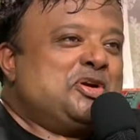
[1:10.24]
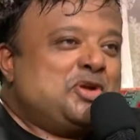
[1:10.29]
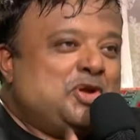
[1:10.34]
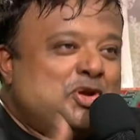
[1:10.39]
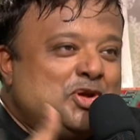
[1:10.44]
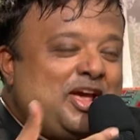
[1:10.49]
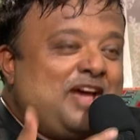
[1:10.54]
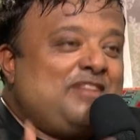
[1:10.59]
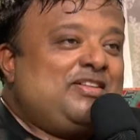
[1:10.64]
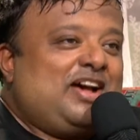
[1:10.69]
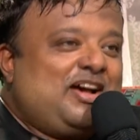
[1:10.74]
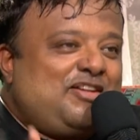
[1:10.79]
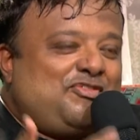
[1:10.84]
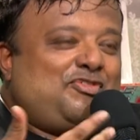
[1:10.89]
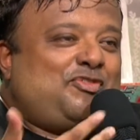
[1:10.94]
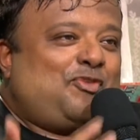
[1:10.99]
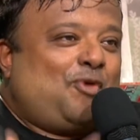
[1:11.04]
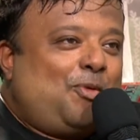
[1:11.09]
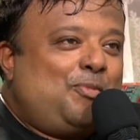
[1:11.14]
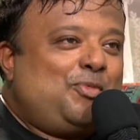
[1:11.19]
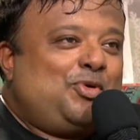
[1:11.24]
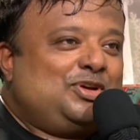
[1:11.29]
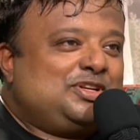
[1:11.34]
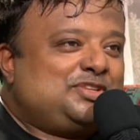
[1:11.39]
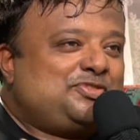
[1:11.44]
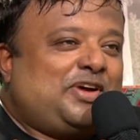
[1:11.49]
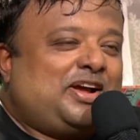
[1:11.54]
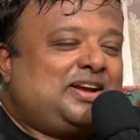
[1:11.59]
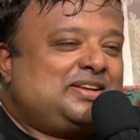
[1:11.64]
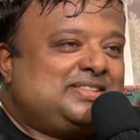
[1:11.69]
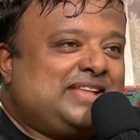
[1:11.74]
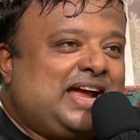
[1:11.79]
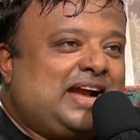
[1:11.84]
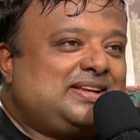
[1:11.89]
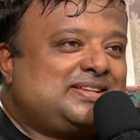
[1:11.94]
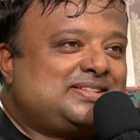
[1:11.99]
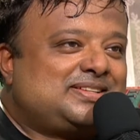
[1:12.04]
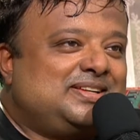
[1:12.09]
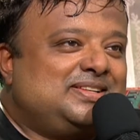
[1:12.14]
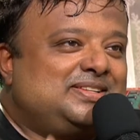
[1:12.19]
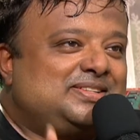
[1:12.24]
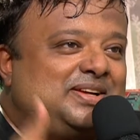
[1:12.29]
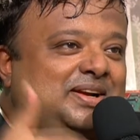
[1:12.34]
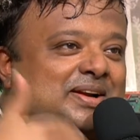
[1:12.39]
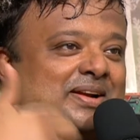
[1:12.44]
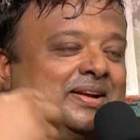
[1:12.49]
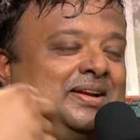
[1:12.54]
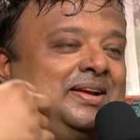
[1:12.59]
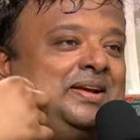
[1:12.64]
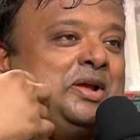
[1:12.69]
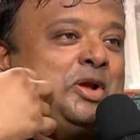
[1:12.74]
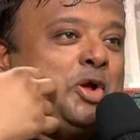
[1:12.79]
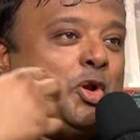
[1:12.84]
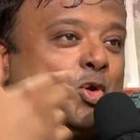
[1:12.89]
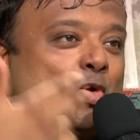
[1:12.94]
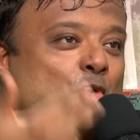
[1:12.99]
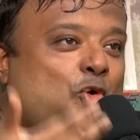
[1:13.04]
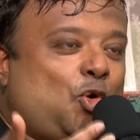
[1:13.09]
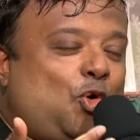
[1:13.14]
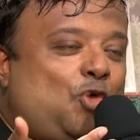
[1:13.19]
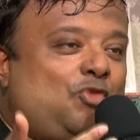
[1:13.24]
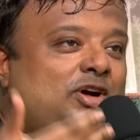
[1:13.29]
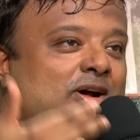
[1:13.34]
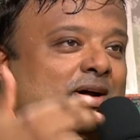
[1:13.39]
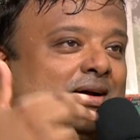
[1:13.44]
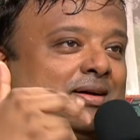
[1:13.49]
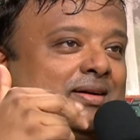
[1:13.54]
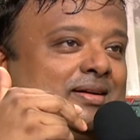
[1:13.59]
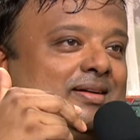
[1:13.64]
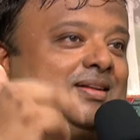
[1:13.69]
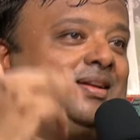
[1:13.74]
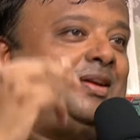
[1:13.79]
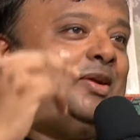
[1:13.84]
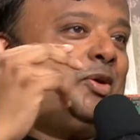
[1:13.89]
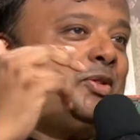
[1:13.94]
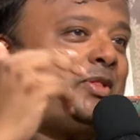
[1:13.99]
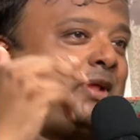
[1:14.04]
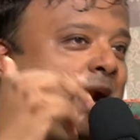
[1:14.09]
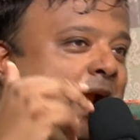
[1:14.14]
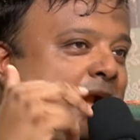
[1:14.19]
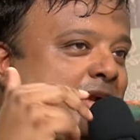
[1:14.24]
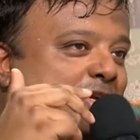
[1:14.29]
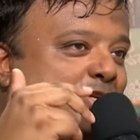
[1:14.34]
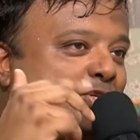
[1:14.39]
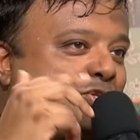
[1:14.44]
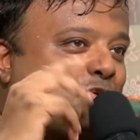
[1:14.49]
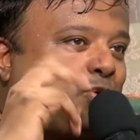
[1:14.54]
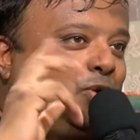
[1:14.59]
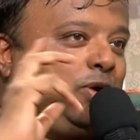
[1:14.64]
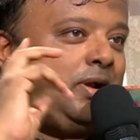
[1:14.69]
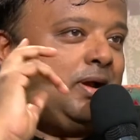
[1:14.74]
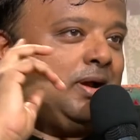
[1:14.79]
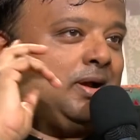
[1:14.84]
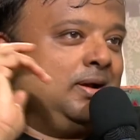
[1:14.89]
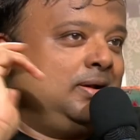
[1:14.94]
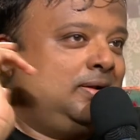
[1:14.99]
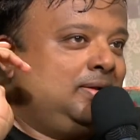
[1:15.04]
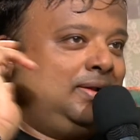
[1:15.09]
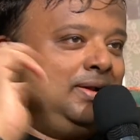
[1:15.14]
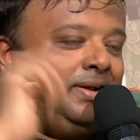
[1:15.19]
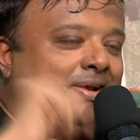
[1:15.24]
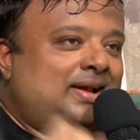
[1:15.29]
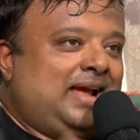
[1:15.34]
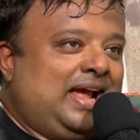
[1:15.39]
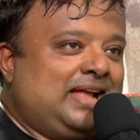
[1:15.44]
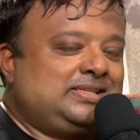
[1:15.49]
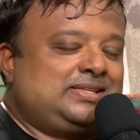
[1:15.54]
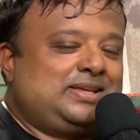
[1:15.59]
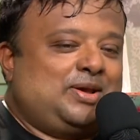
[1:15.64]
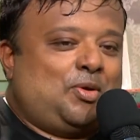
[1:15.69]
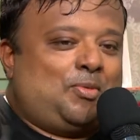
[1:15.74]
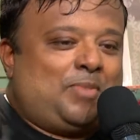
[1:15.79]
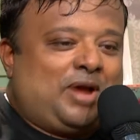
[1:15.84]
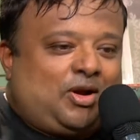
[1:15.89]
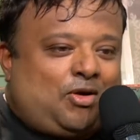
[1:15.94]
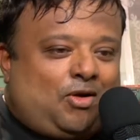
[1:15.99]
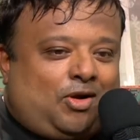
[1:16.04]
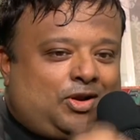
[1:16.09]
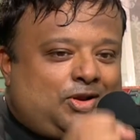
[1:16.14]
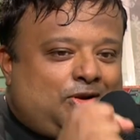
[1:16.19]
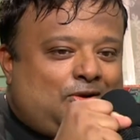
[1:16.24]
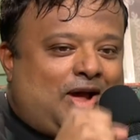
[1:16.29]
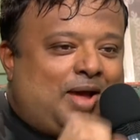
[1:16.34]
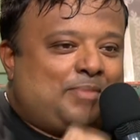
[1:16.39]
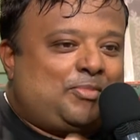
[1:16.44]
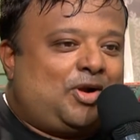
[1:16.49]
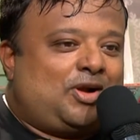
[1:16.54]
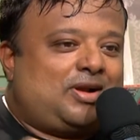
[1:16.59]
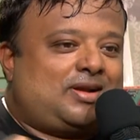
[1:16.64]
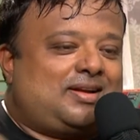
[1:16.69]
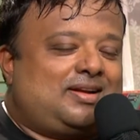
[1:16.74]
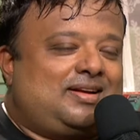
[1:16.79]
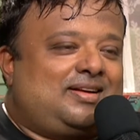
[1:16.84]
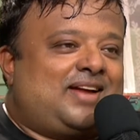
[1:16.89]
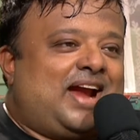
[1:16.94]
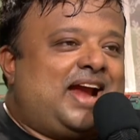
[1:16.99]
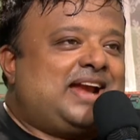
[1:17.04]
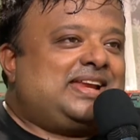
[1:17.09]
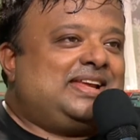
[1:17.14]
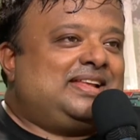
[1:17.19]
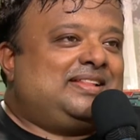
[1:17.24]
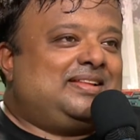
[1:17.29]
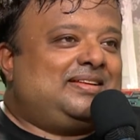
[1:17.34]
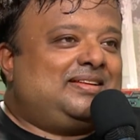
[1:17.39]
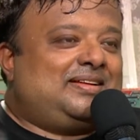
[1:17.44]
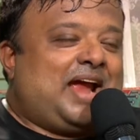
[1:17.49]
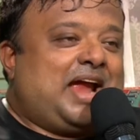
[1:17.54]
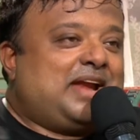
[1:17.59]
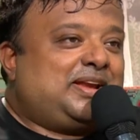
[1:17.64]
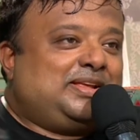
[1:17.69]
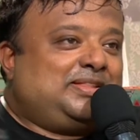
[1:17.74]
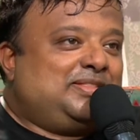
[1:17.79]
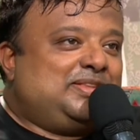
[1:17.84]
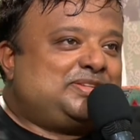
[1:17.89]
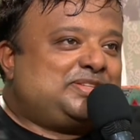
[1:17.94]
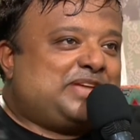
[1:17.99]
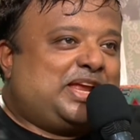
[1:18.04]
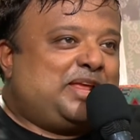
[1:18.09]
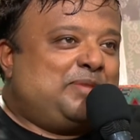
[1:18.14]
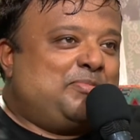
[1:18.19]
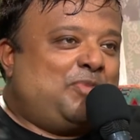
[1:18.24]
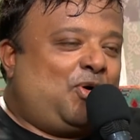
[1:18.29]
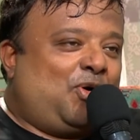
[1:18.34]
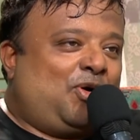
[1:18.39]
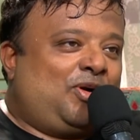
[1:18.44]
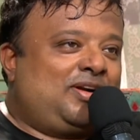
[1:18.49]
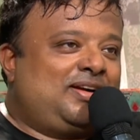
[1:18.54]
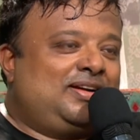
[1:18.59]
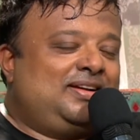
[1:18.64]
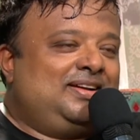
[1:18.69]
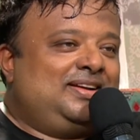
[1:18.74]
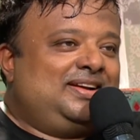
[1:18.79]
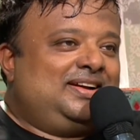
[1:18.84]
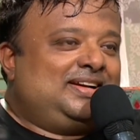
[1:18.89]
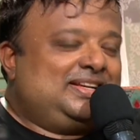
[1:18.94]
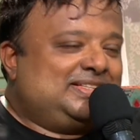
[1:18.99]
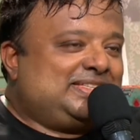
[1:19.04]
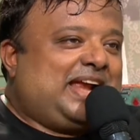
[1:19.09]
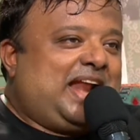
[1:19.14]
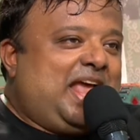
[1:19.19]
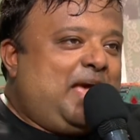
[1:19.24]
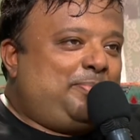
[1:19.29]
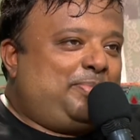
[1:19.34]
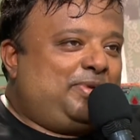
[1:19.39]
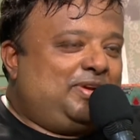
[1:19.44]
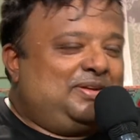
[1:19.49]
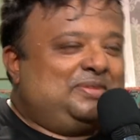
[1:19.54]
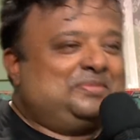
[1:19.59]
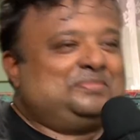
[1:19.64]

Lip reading: FOMO as far as that is concerned? Look over, you know, the writer's shoulder and say, oh my God, you know, I'm not writing this anymore. Does that happen?